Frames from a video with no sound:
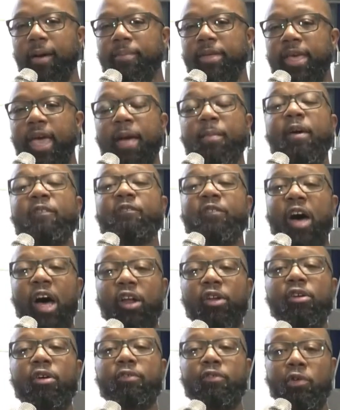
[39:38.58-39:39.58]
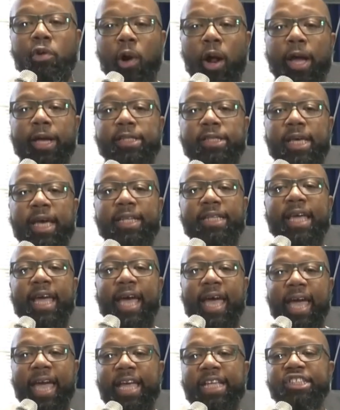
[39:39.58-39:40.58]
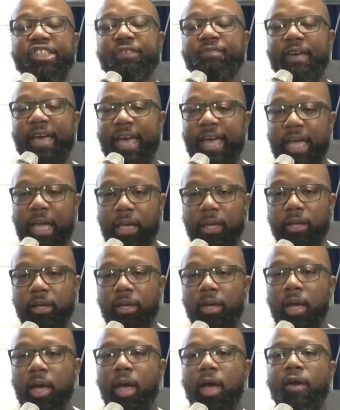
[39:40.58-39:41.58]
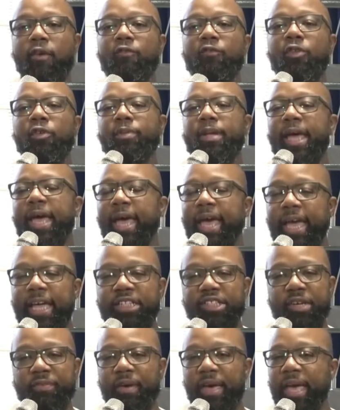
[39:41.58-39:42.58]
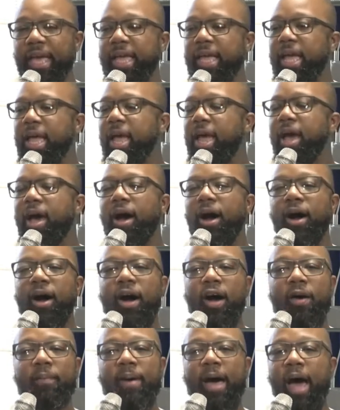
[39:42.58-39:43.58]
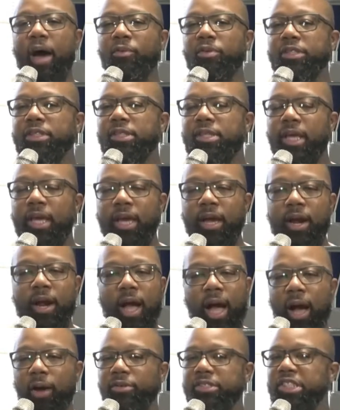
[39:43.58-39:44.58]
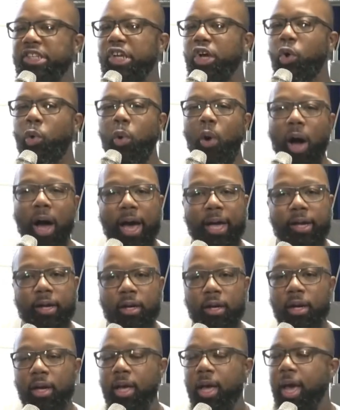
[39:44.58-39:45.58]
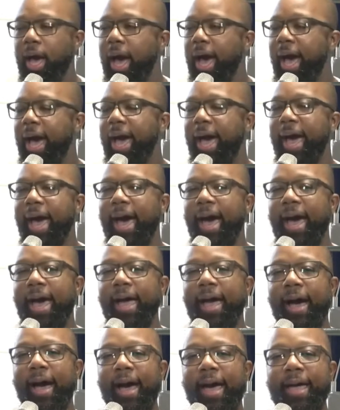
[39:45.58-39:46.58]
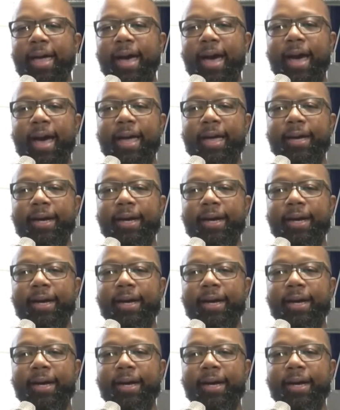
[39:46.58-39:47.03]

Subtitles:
became a follower of Christ at the age of 8. From the age of 8, I was there. I was in the choir. I